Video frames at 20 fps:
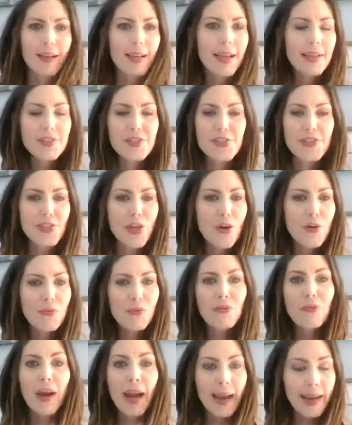So
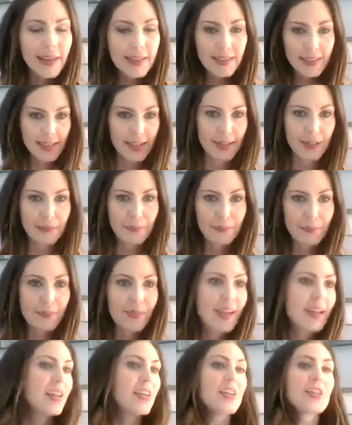random.
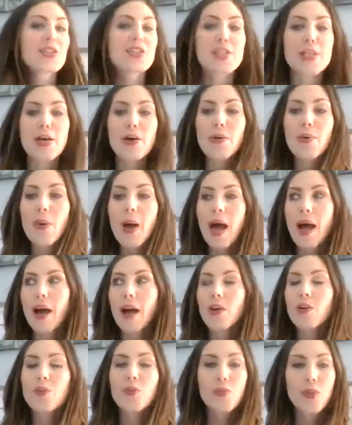So
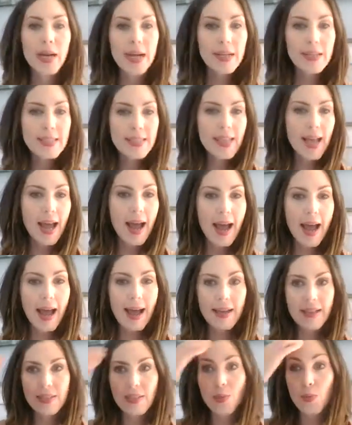
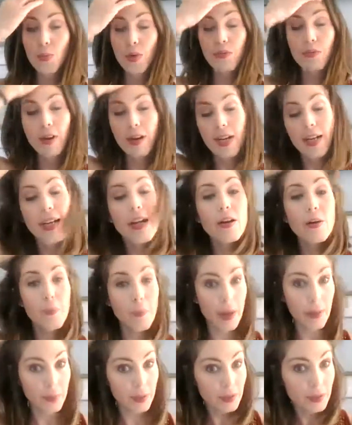we ran out of
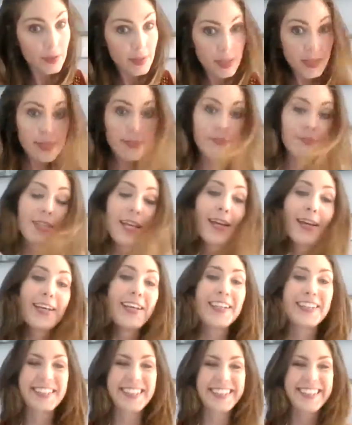bubbles.
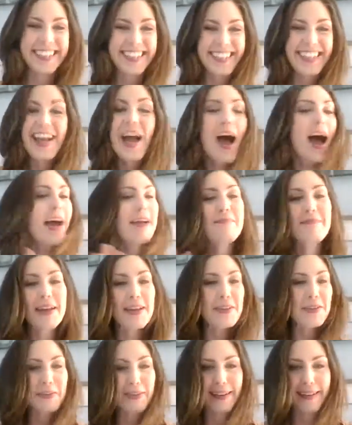I bet
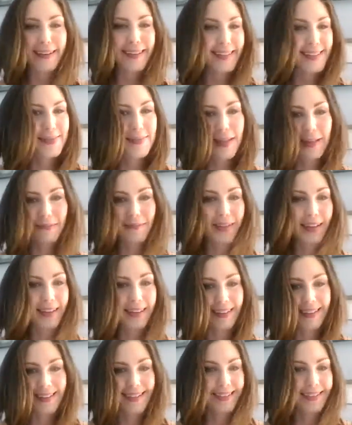you didn't expect me
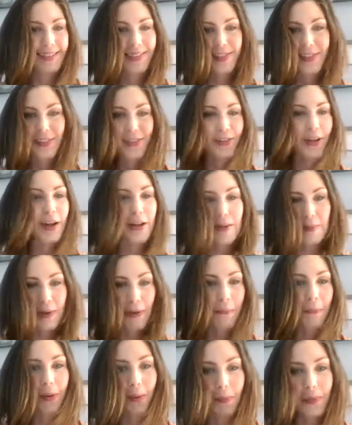to talk
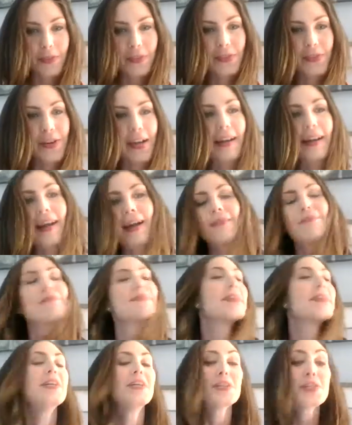about bubbles right now.
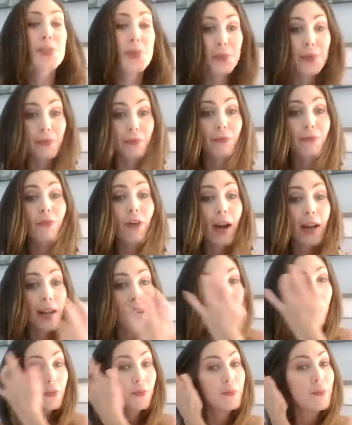So we've run
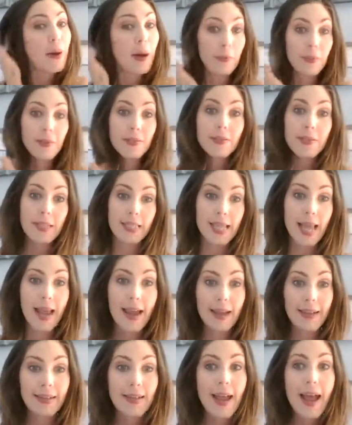out of bubbles,
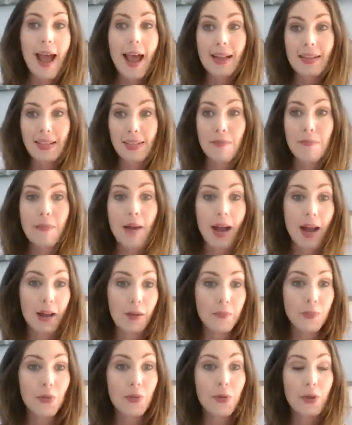and as a
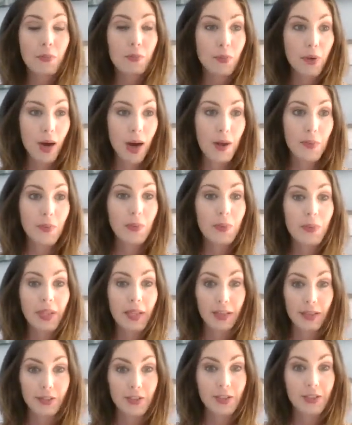mom, you can
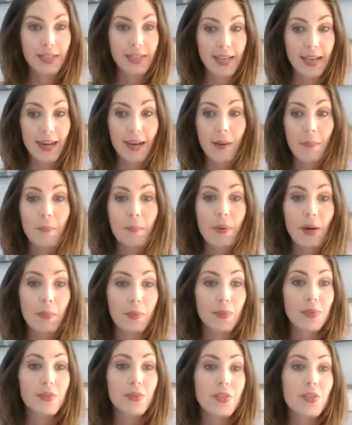probably understand
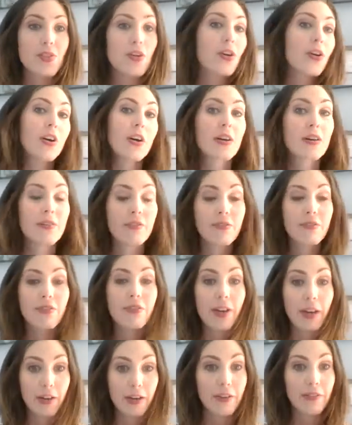bubbles are
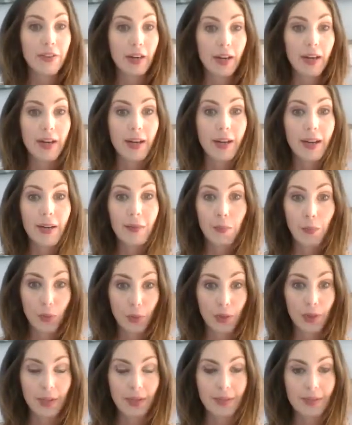very, very
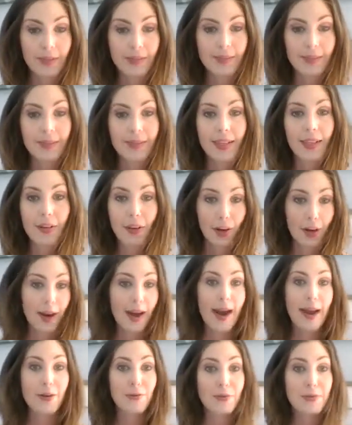important in our
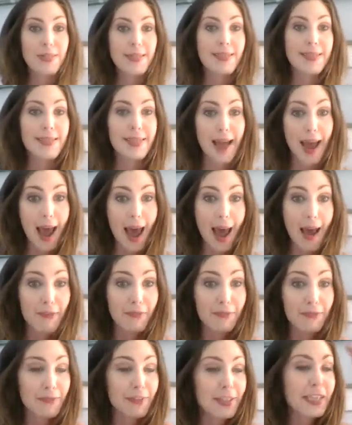house to
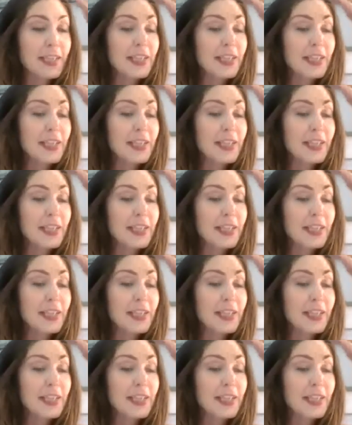have.